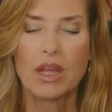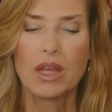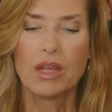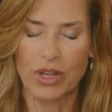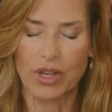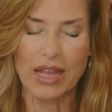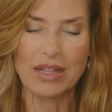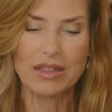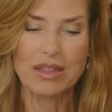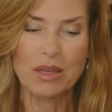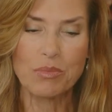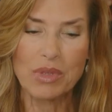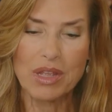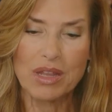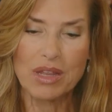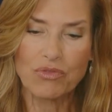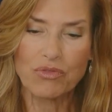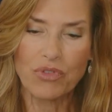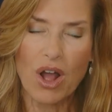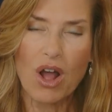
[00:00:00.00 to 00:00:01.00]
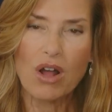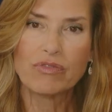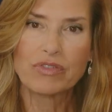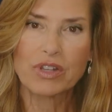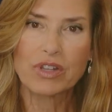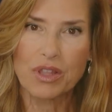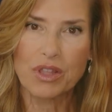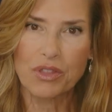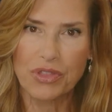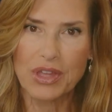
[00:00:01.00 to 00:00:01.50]
Get them involved
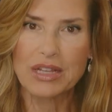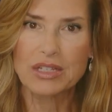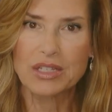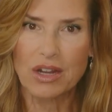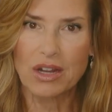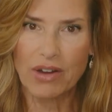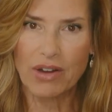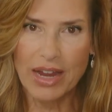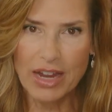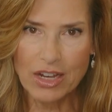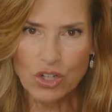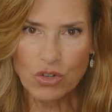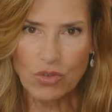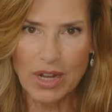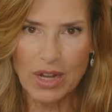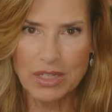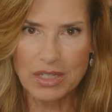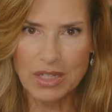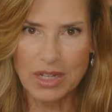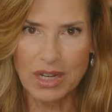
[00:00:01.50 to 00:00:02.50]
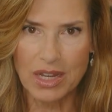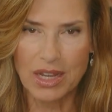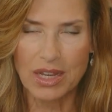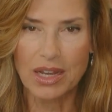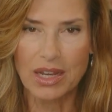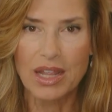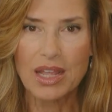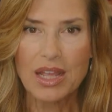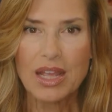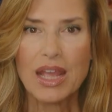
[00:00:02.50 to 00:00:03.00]
in the things they're interested
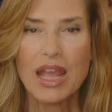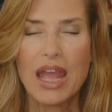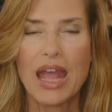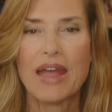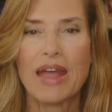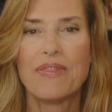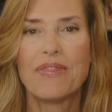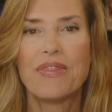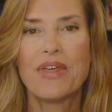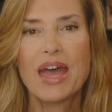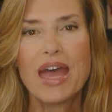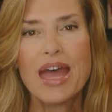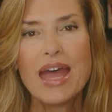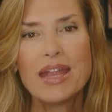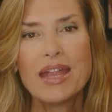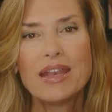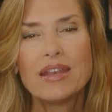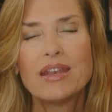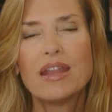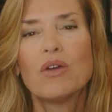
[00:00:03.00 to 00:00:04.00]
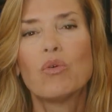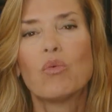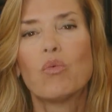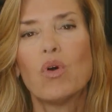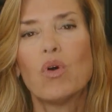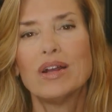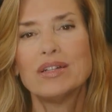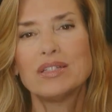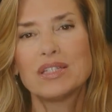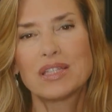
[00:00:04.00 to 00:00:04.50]
in. And then
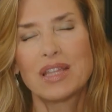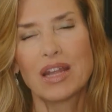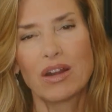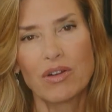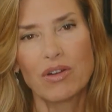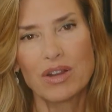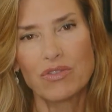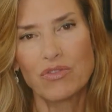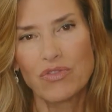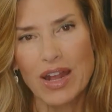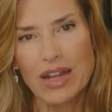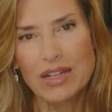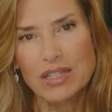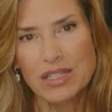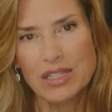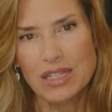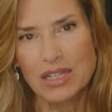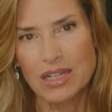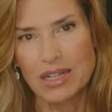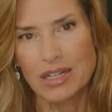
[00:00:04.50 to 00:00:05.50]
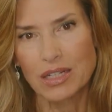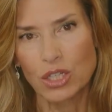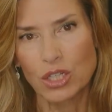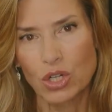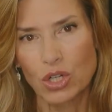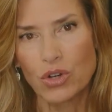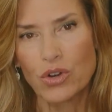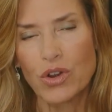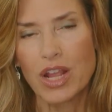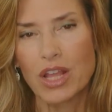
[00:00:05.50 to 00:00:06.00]
once they're invested in
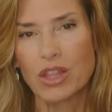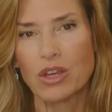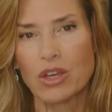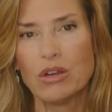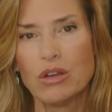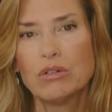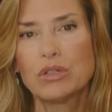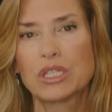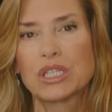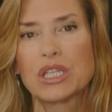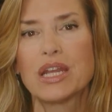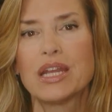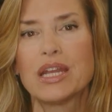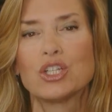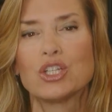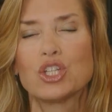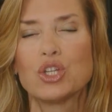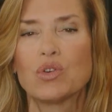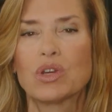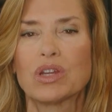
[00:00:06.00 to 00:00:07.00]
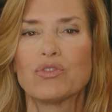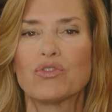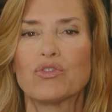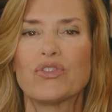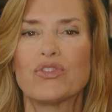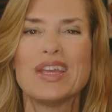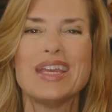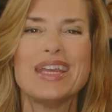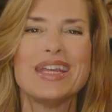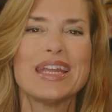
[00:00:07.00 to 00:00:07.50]
learning those things, you can
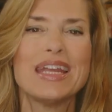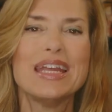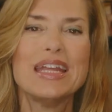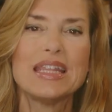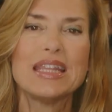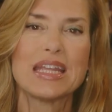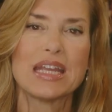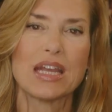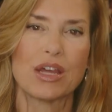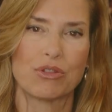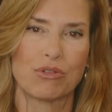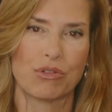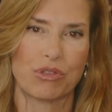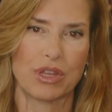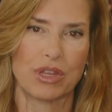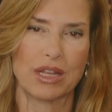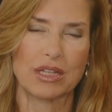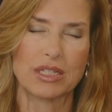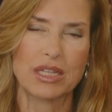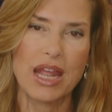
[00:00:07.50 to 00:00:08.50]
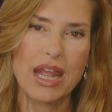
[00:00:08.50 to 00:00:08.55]
feed in the other things.